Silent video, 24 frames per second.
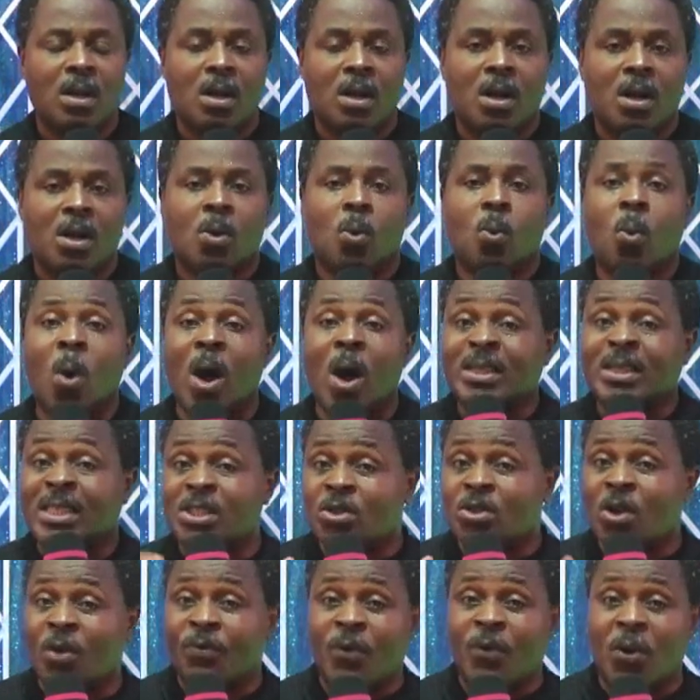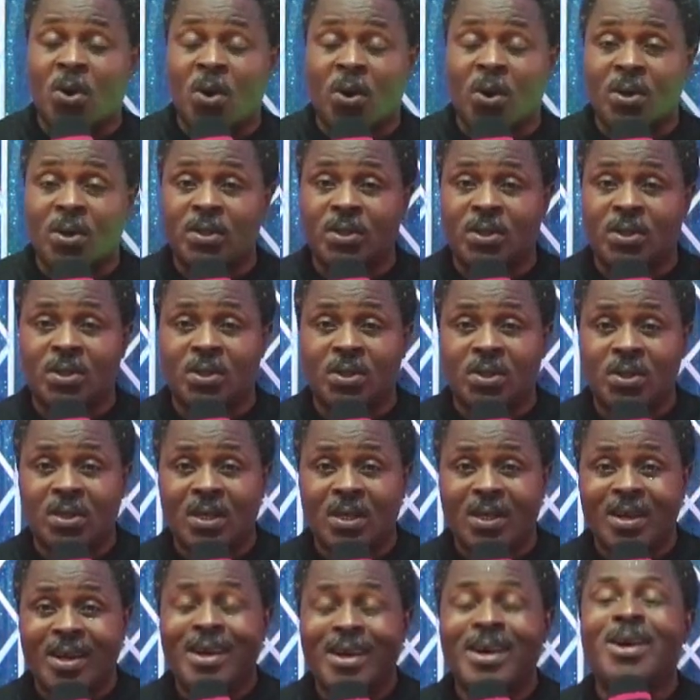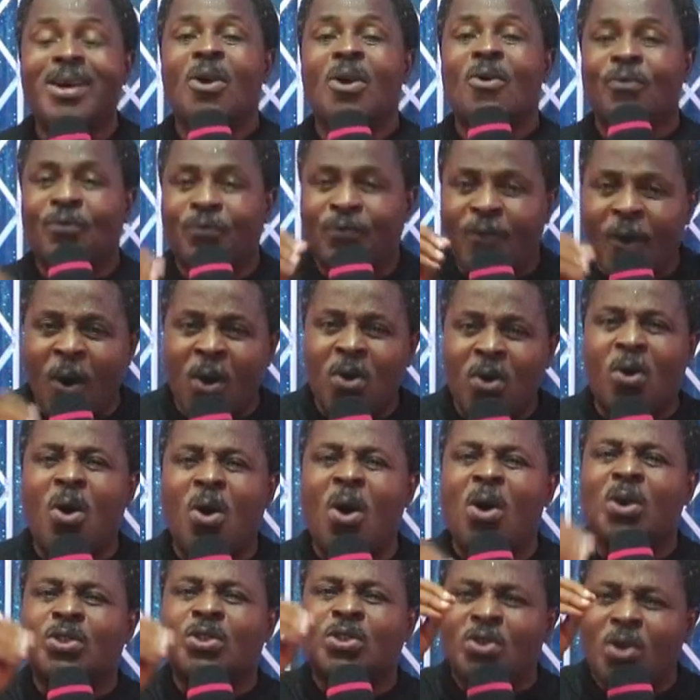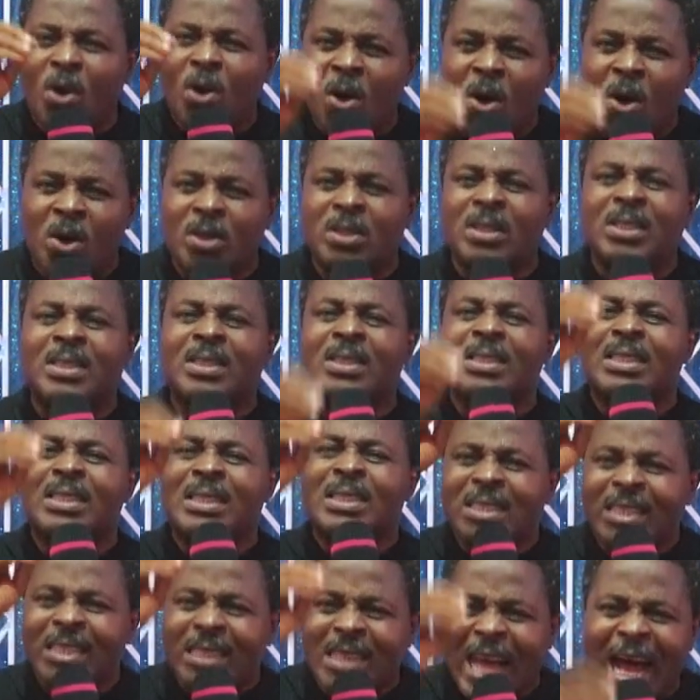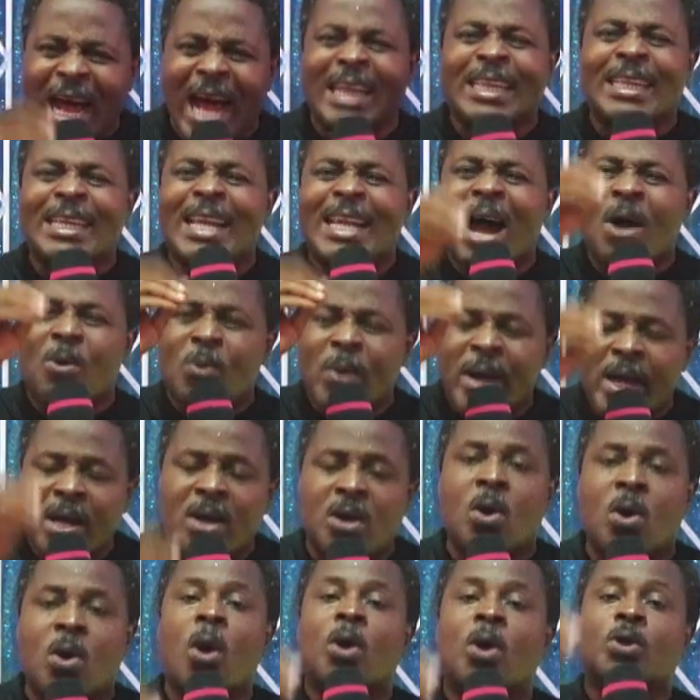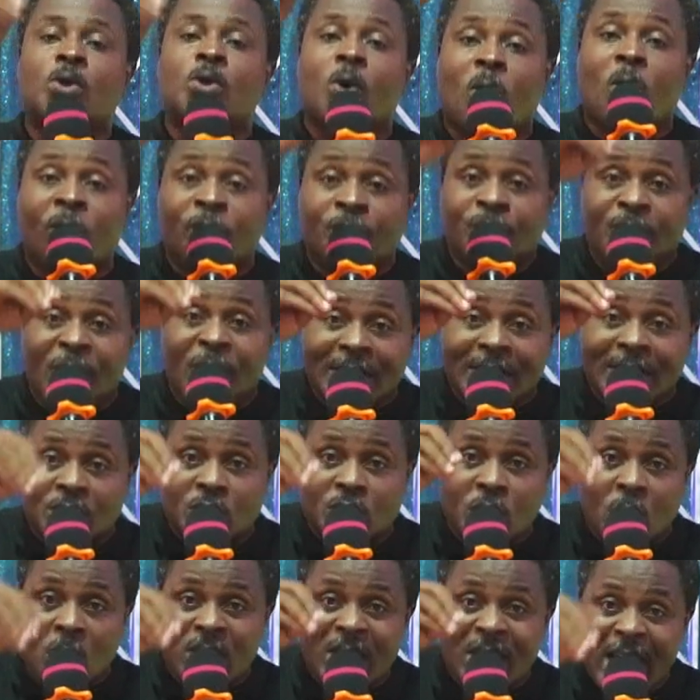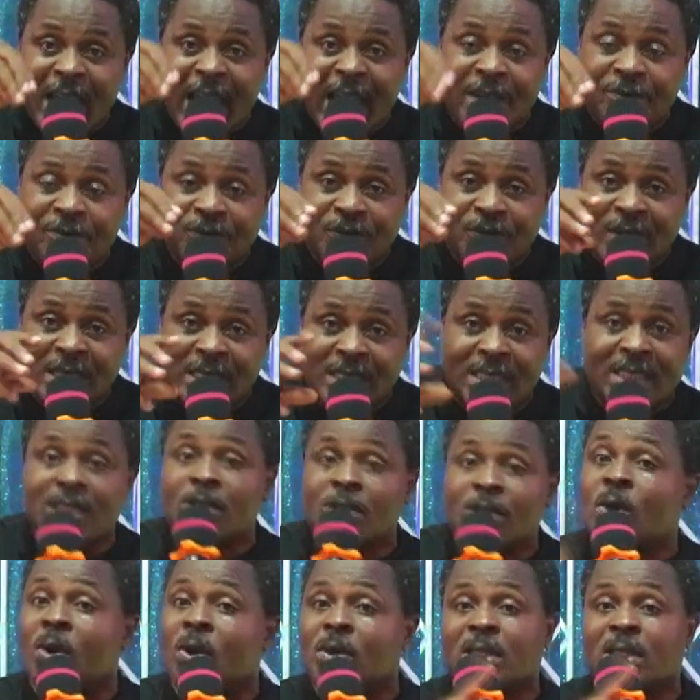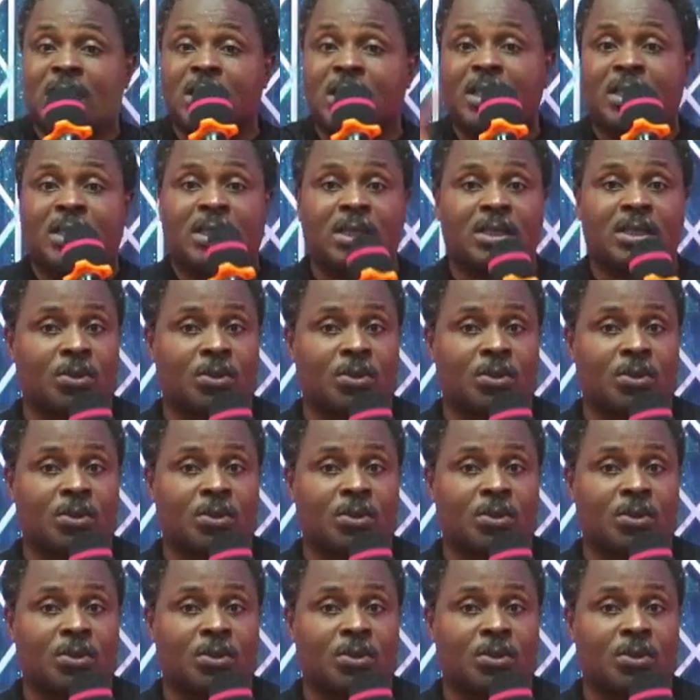What is your focus? Focus on allowing God overturn everything until it is no